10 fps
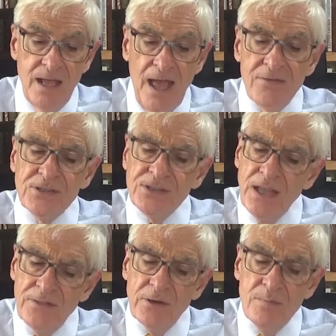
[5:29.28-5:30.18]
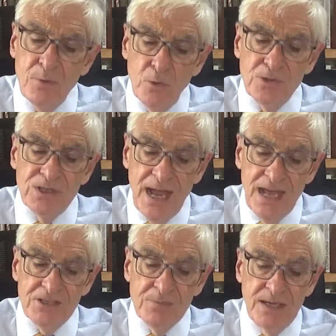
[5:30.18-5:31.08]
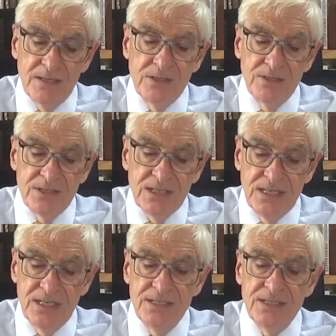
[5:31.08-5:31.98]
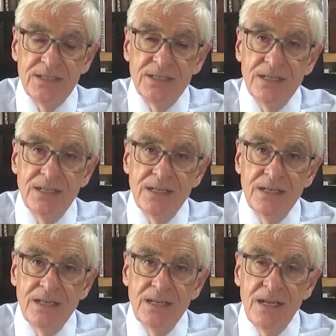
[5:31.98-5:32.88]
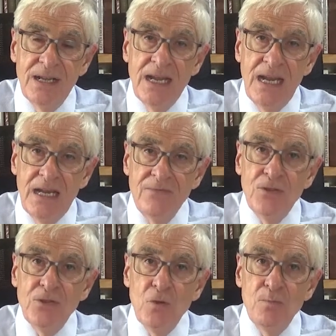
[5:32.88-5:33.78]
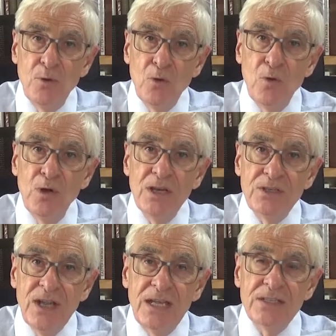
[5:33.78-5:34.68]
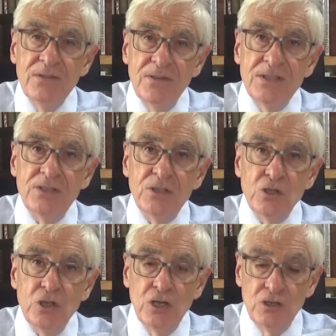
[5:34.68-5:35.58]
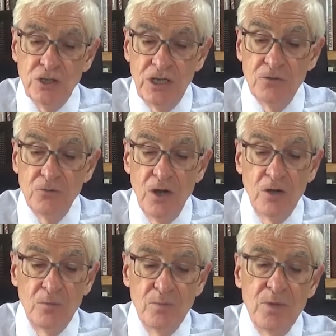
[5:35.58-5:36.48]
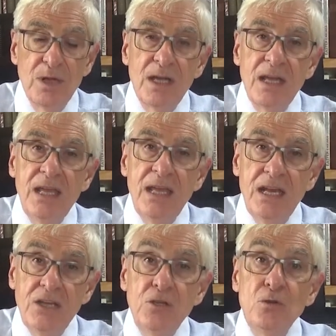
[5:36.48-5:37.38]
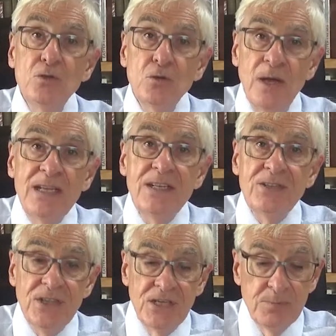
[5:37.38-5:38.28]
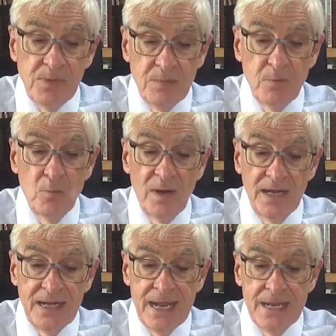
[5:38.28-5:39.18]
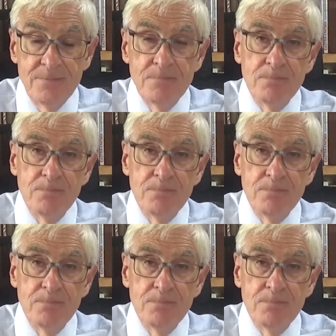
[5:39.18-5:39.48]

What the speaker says: And there's another important aspect to this list. Even though Paul had yet to visit the church in Rome, he knew 26 people by name.